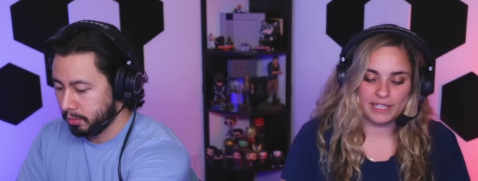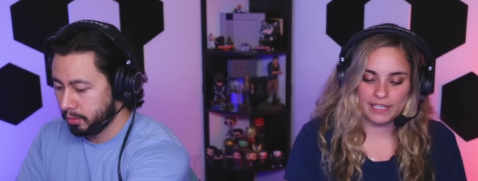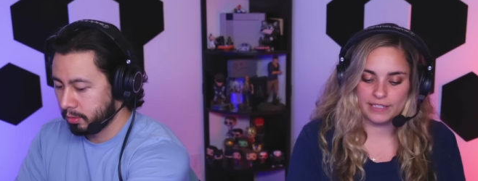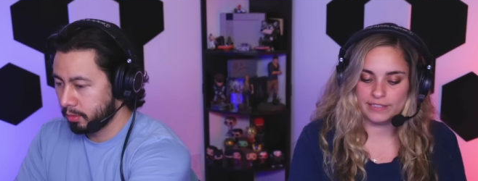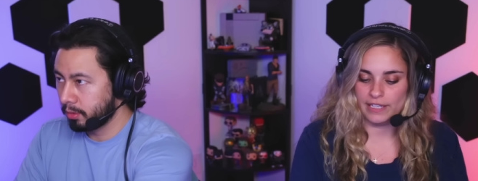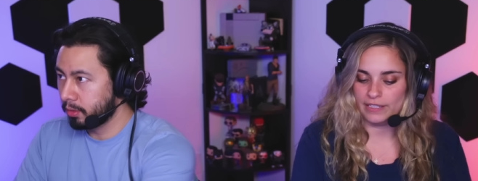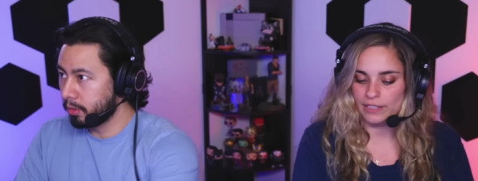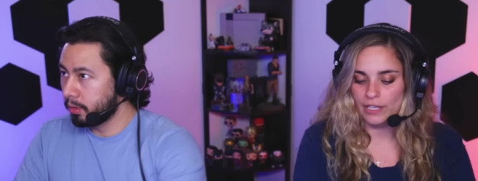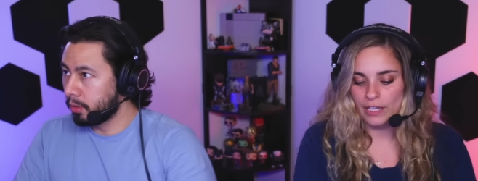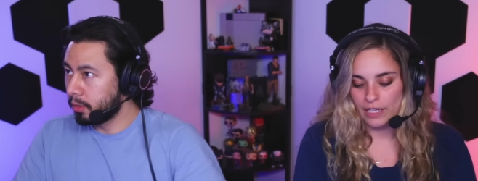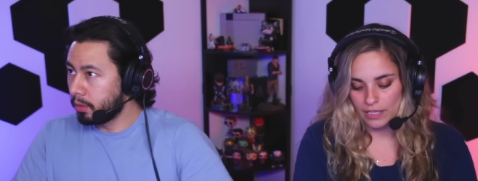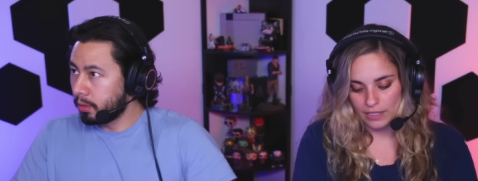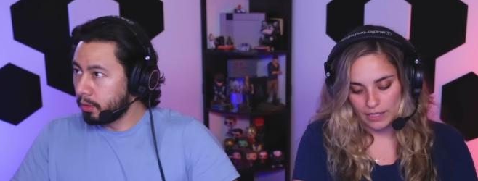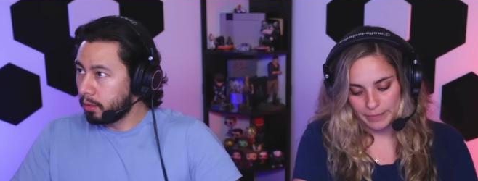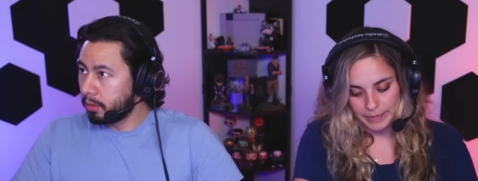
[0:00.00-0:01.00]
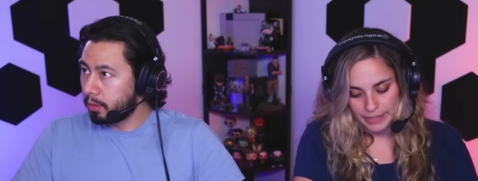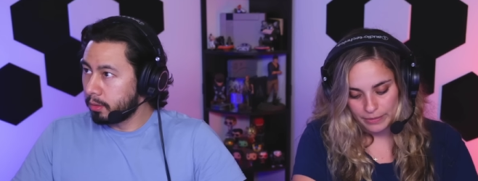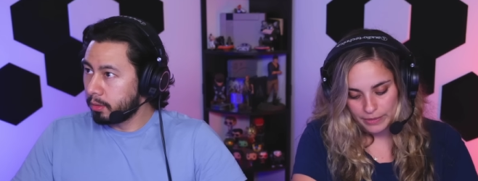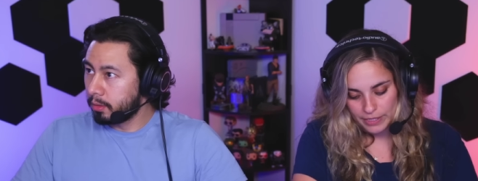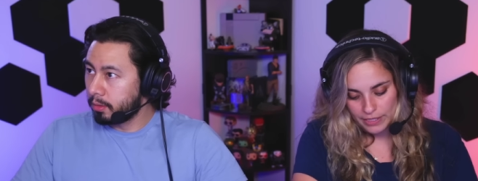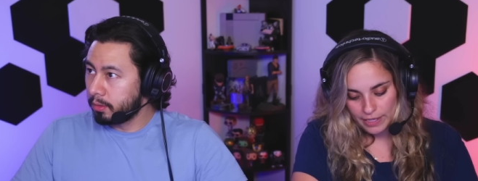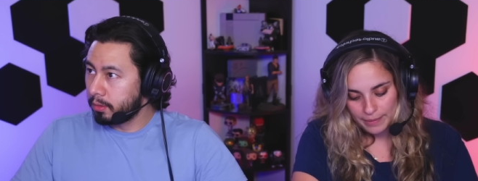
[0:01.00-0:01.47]
Speaker 1: Like I said, let me know
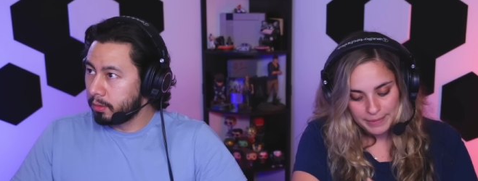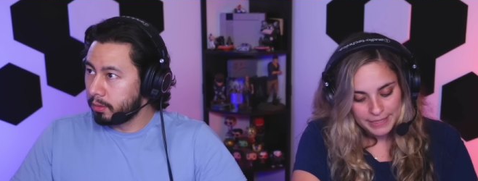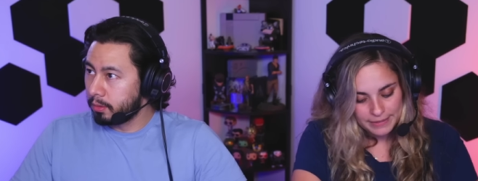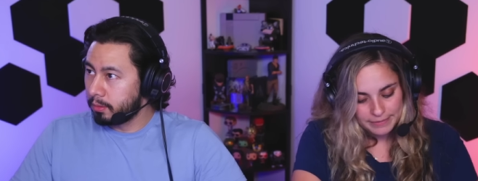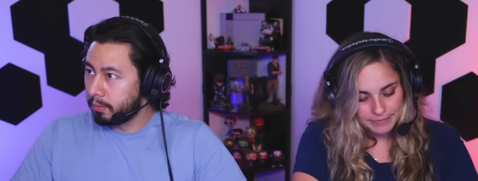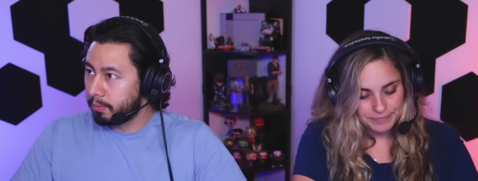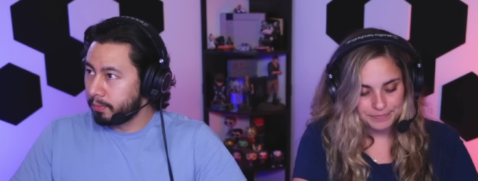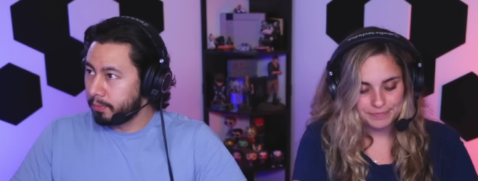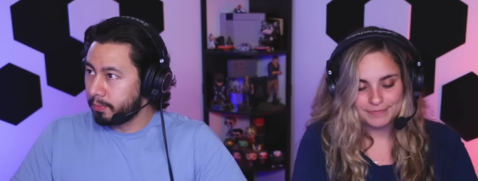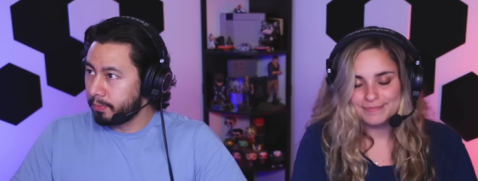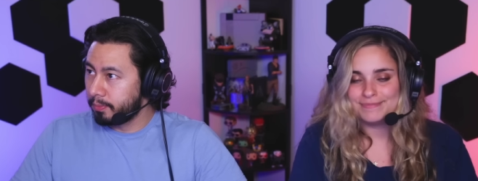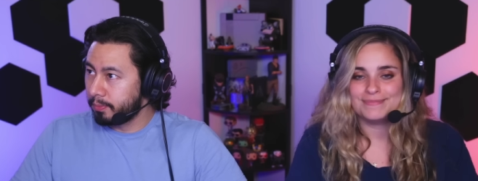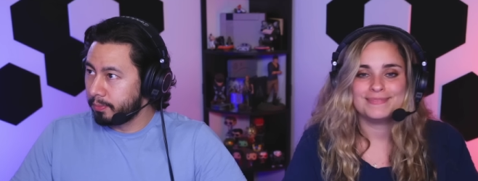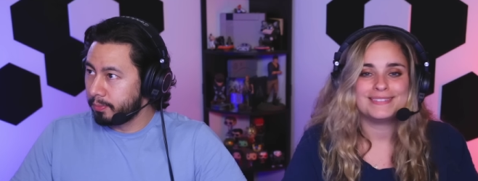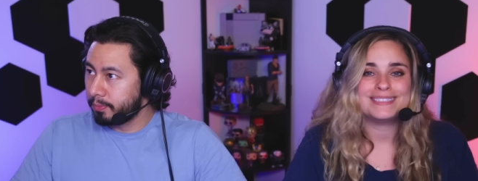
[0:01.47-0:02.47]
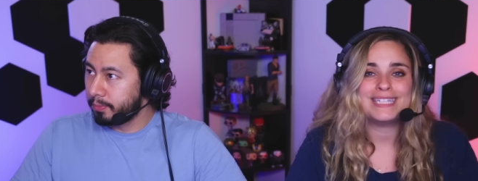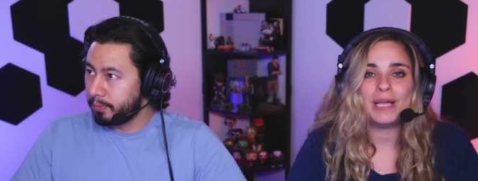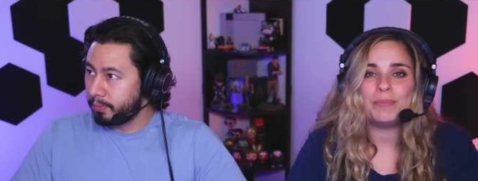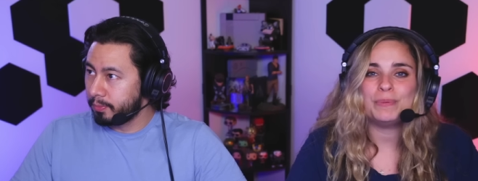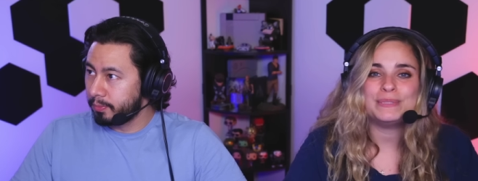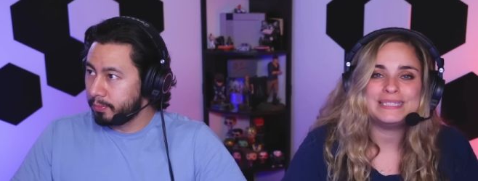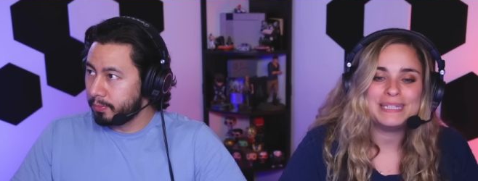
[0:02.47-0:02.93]
when you're coming.
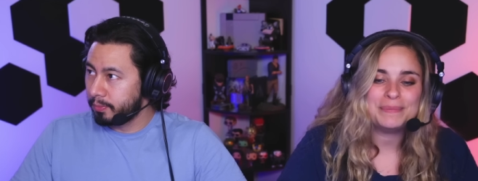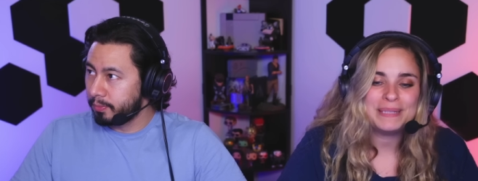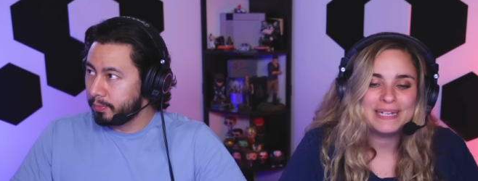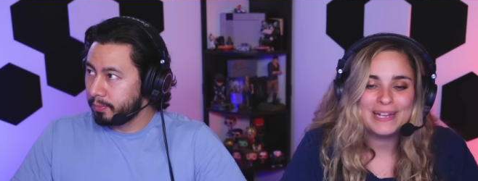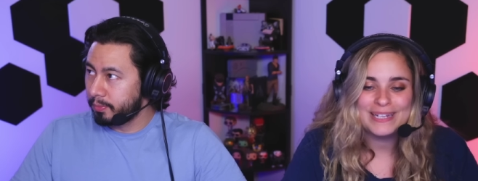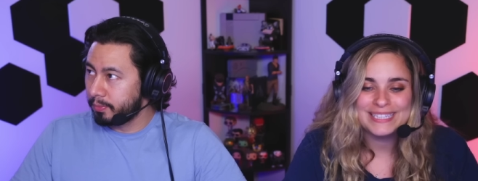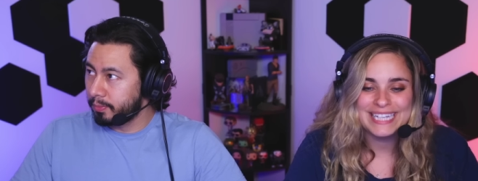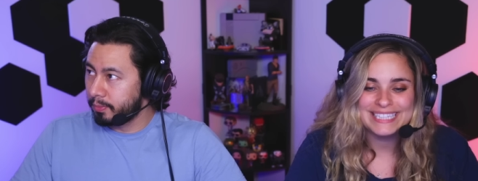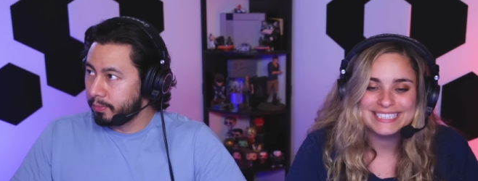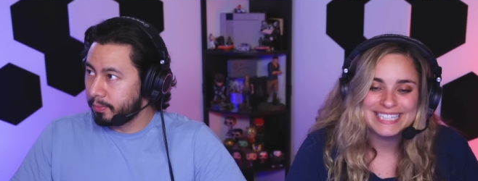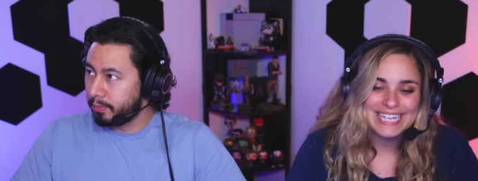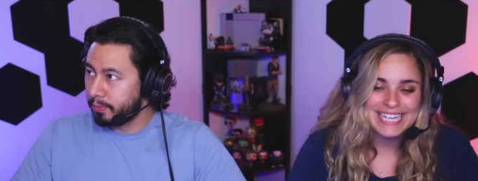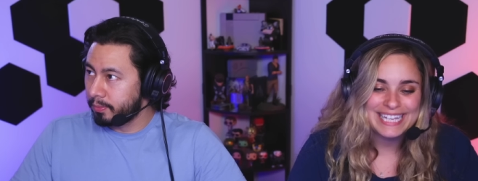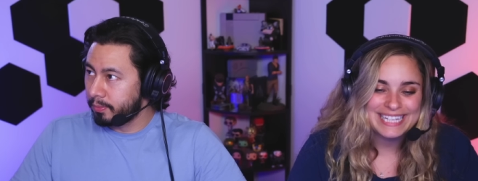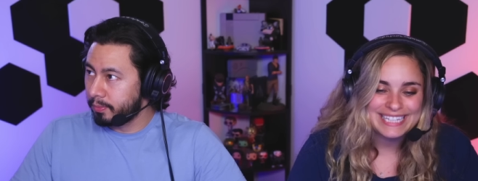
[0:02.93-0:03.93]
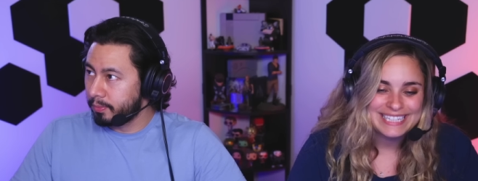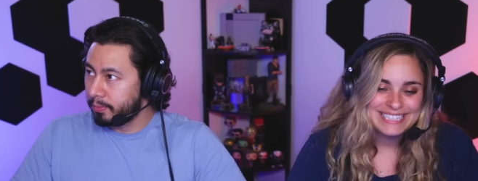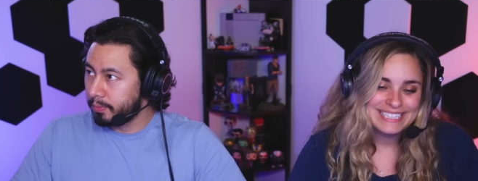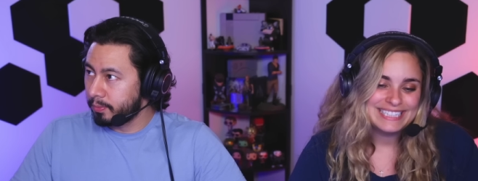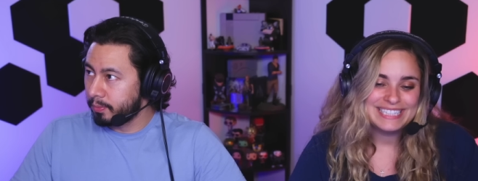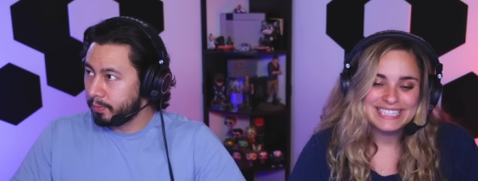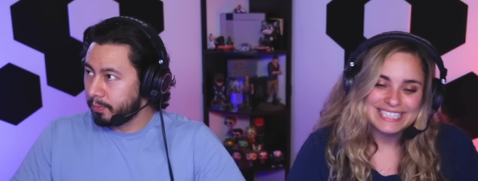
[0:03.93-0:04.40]
I'll put something on that's like,
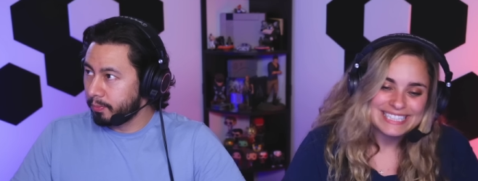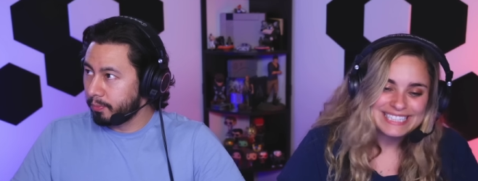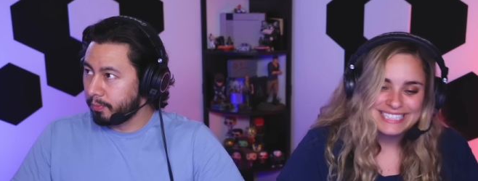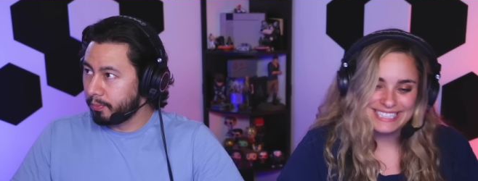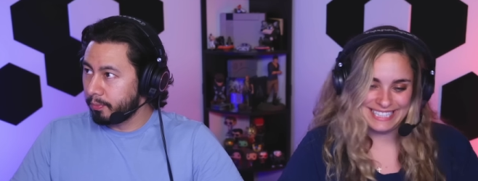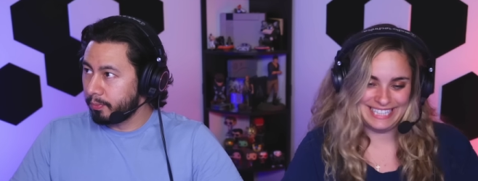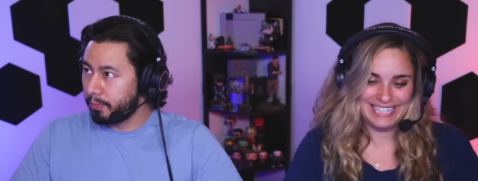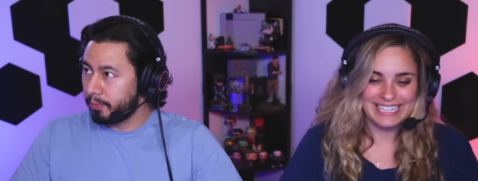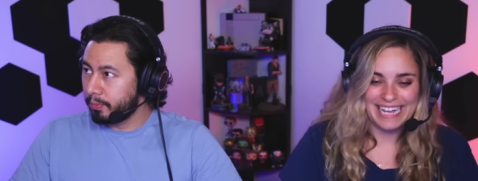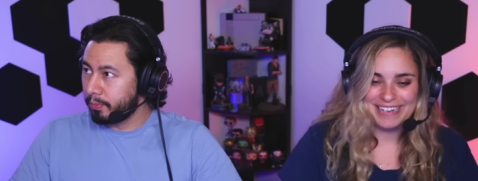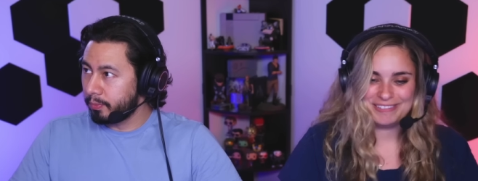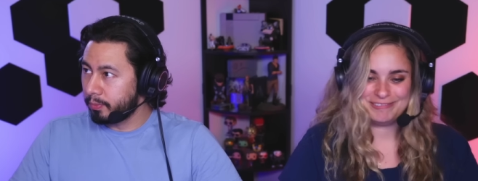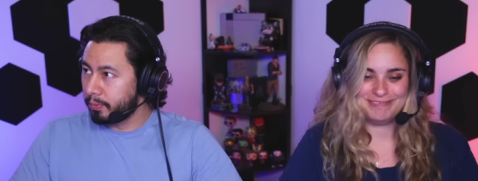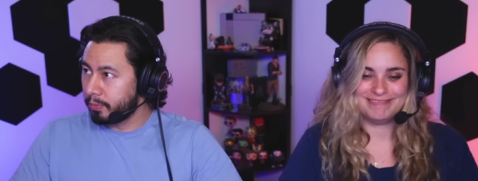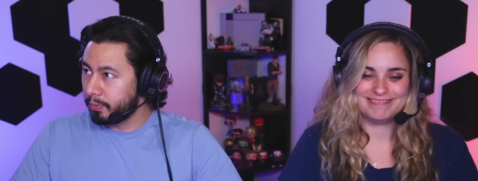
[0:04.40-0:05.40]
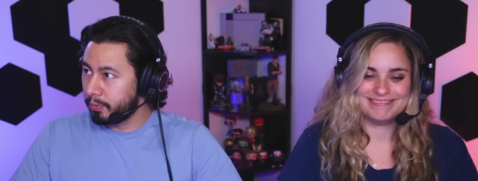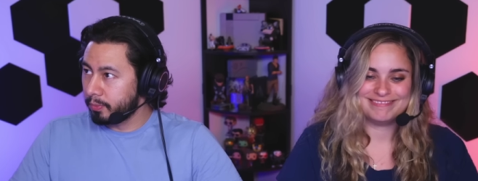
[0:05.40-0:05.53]
you know,